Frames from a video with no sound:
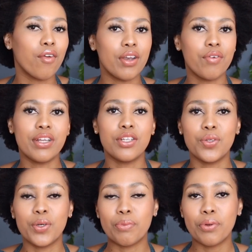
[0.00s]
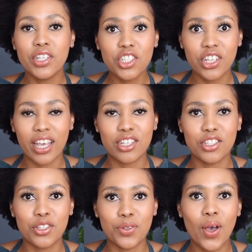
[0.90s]
I really do
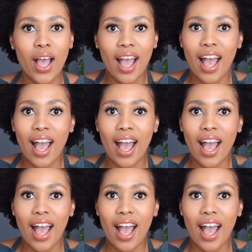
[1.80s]
appreciate you.